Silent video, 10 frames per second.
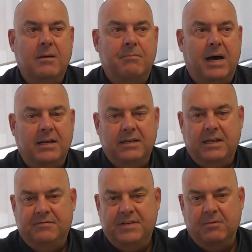But
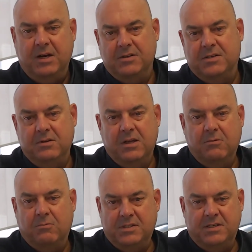if someone else
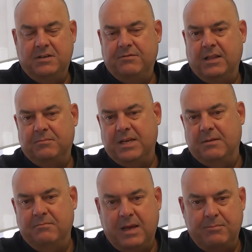wants to develop
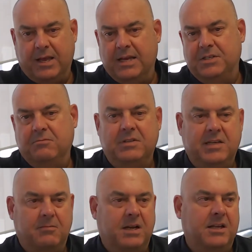some application with
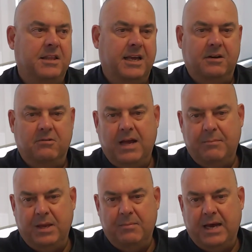someone and they get all
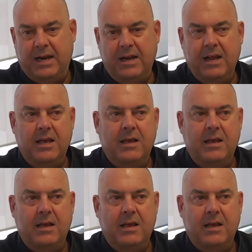happy about it,